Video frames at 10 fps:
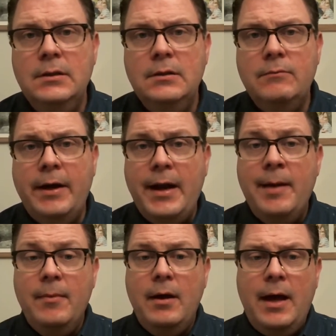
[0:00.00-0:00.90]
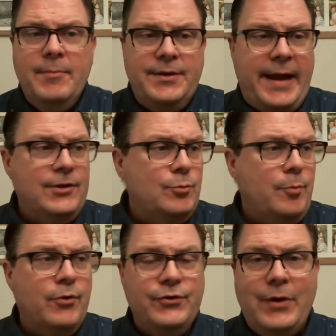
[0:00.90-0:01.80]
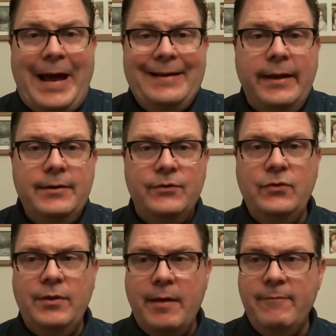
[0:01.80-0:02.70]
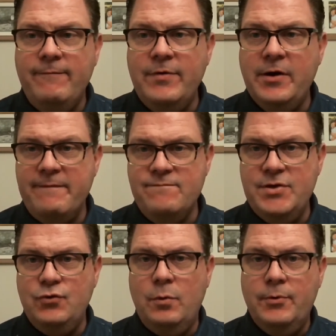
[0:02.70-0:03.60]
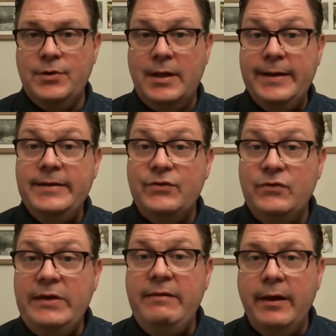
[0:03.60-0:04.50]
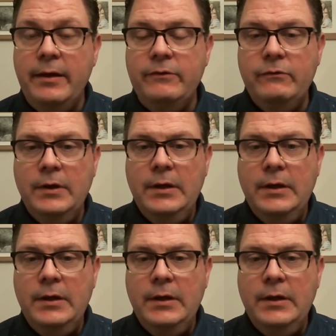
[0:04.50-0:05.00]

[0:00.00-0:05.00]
Right? I'm a tangible person. I like to see things. I'm a very visual person. I like to see things.